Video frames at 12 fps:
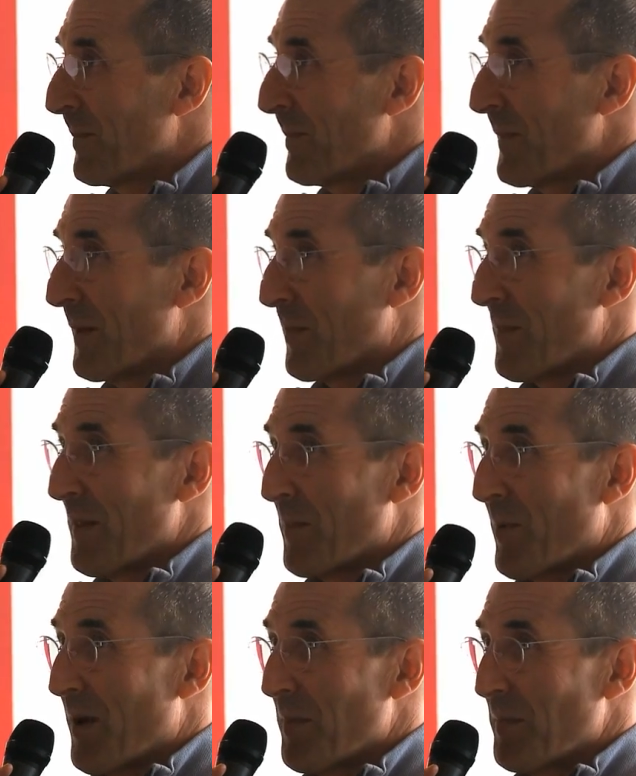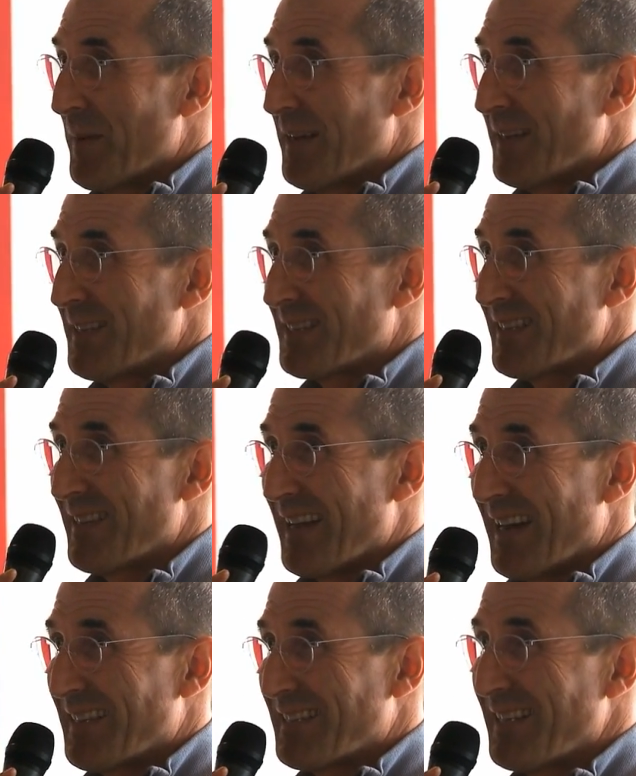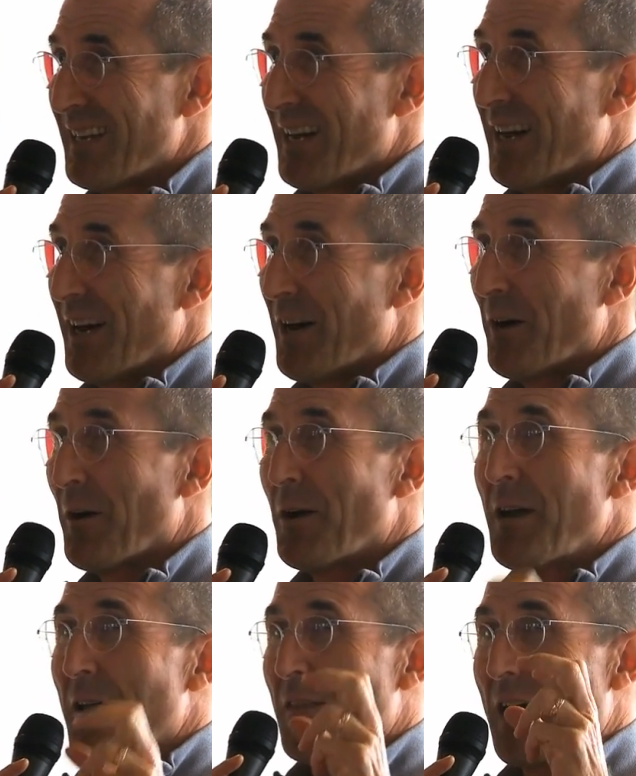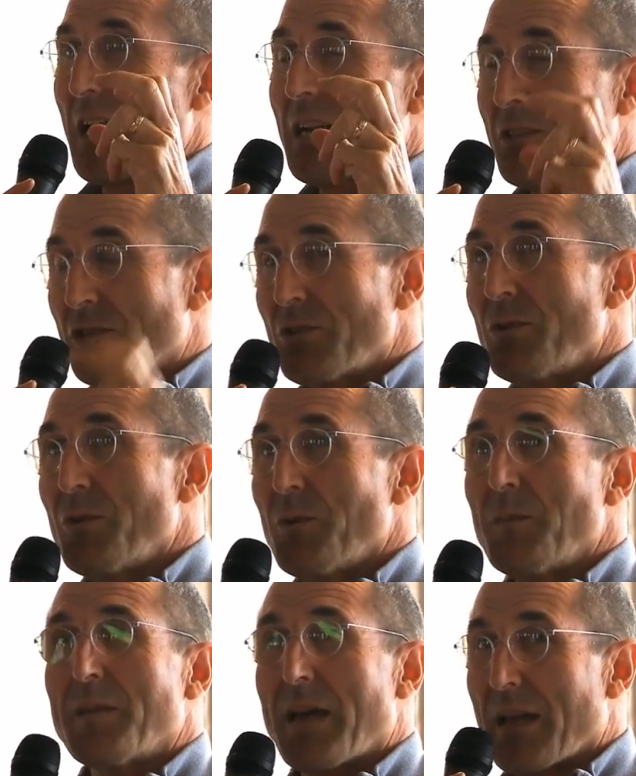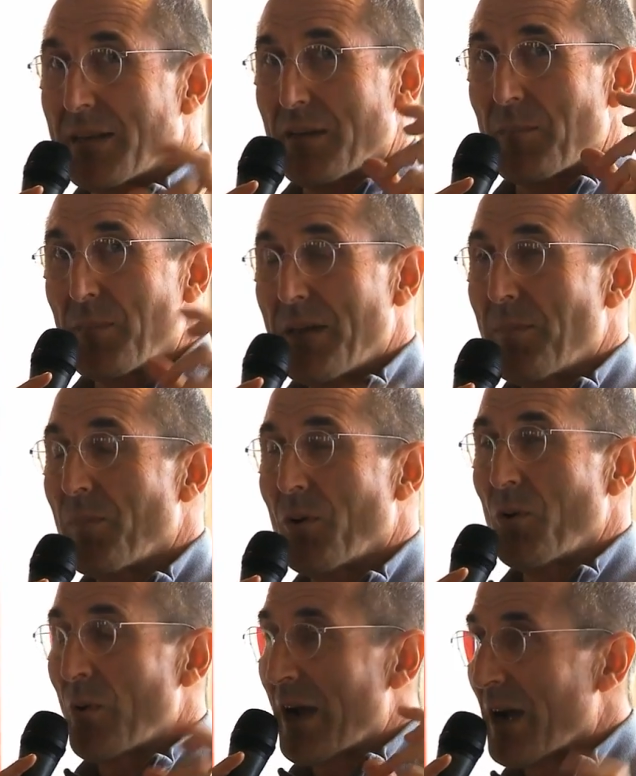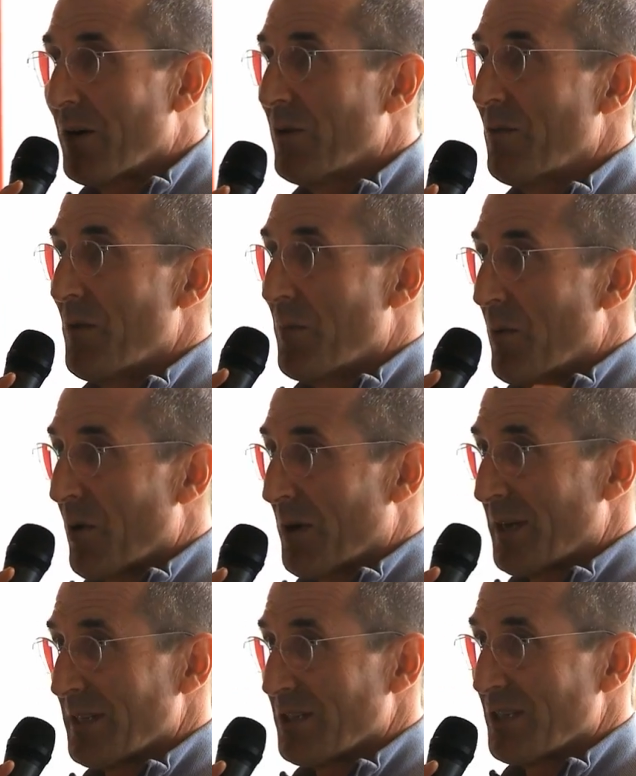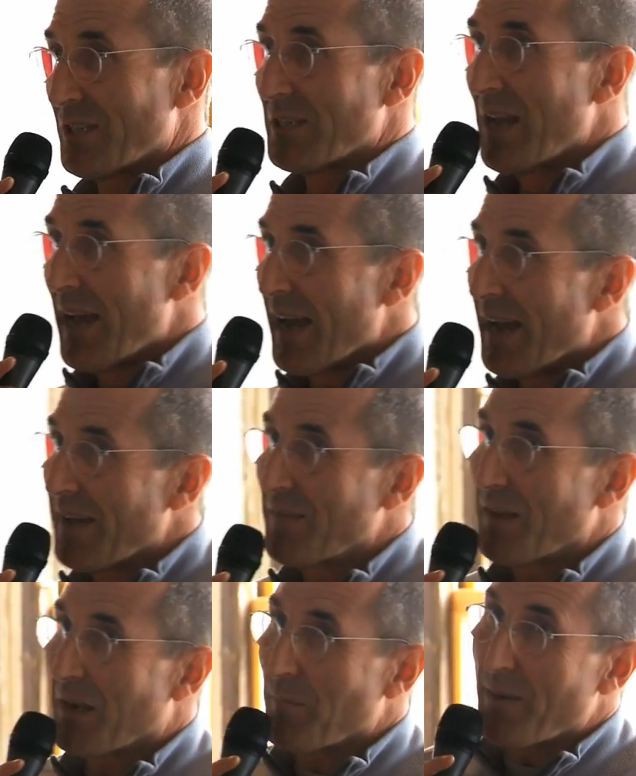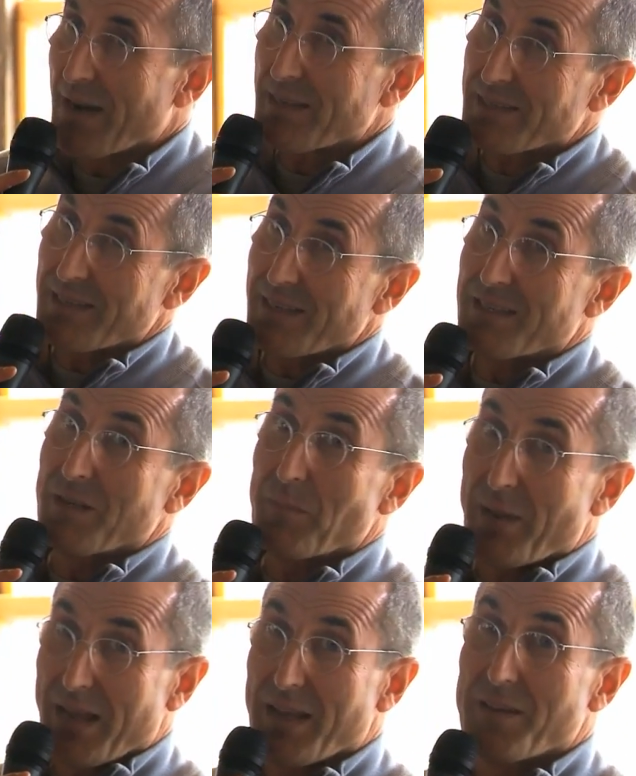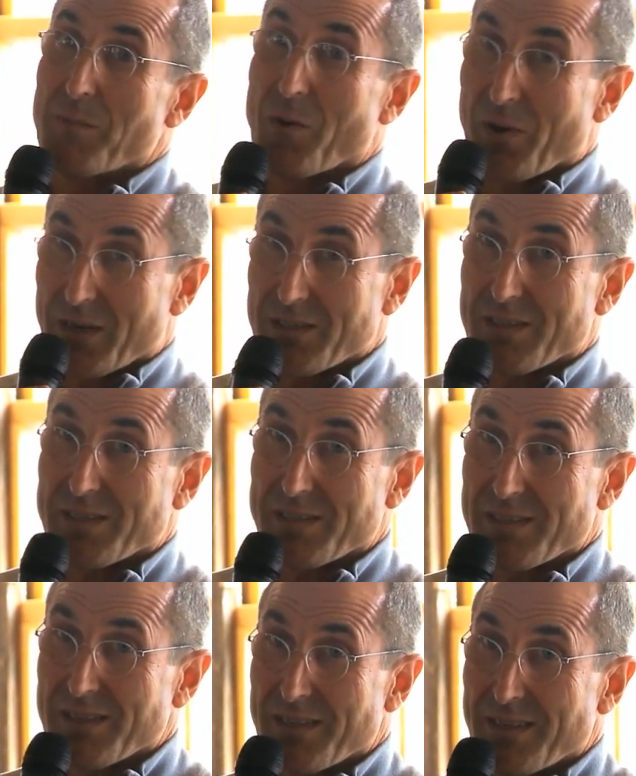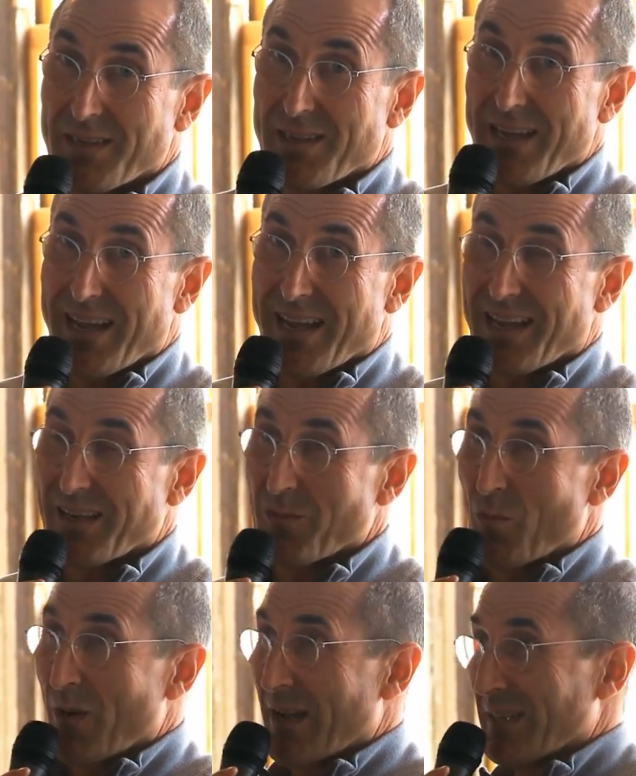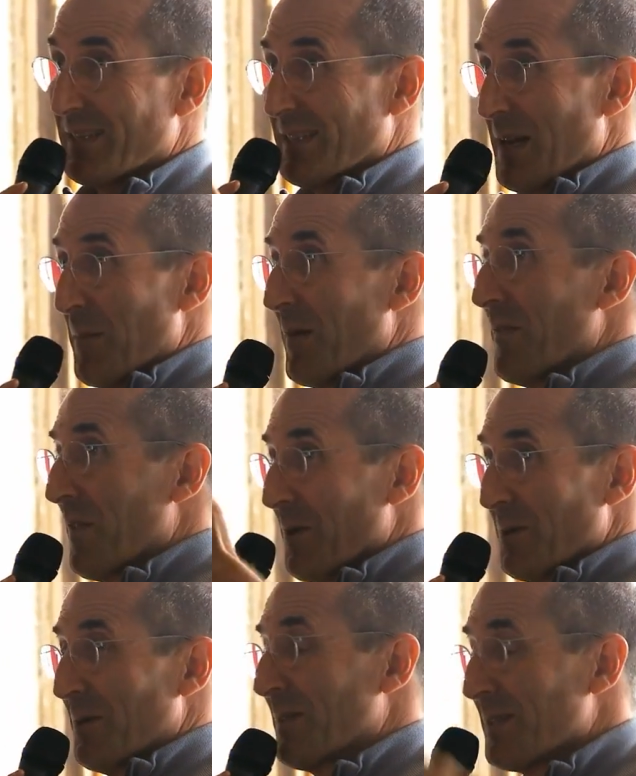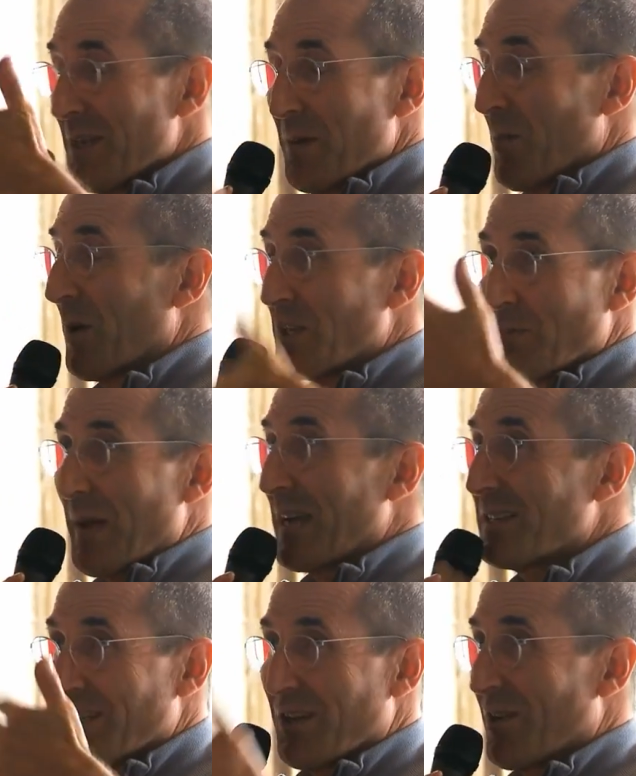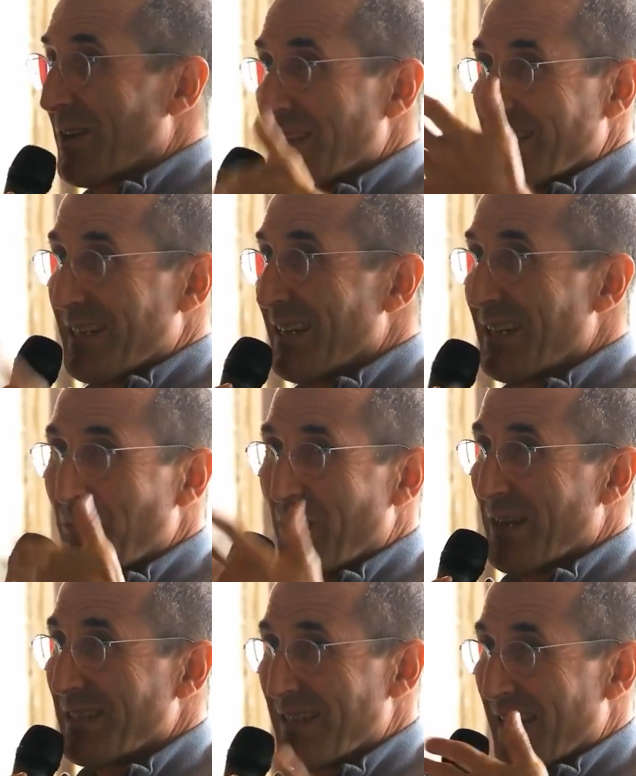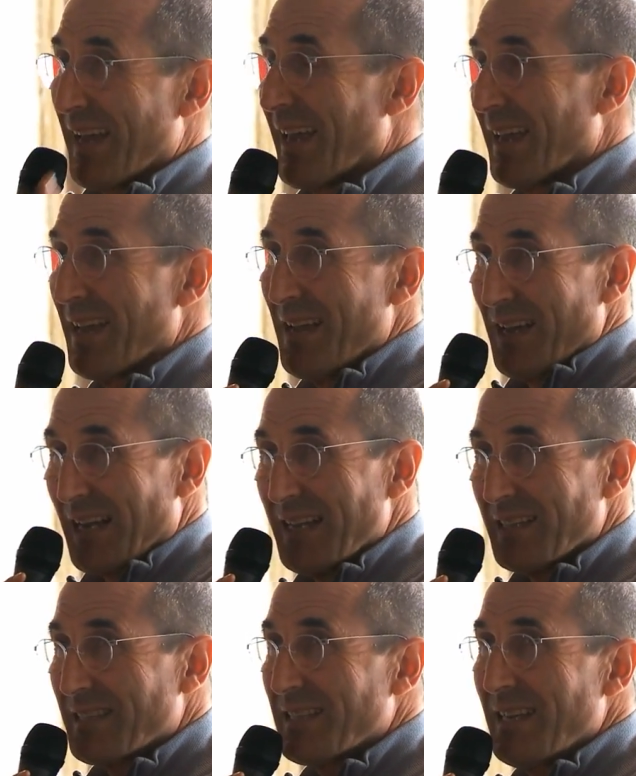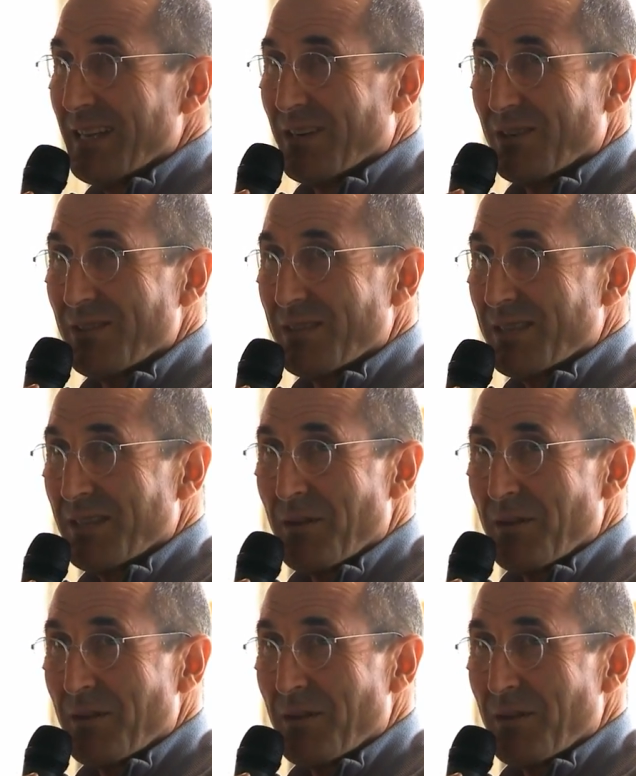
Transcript: The problem is that that assumed that the people who held the mortgages had the capacity to pay the mortgages. And what some of those mortgage-backed securities did was they concealed